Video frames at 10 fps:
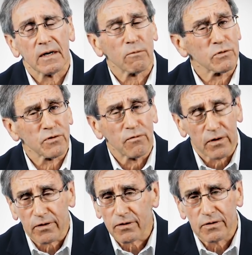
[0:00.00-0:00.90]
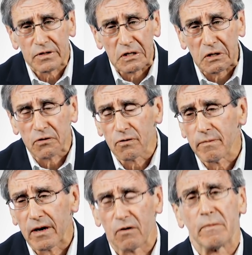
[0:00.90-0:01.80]
It was a very good year. You
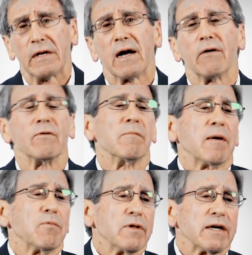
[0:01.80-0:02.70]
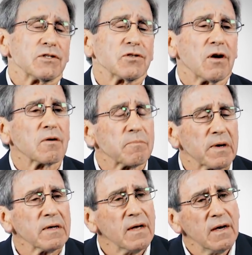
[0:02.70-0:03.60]
may or may not remember that song,
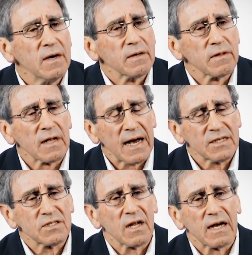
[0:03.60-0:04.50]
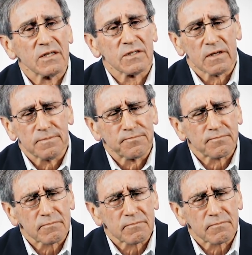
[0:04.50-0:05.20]
but the last stanza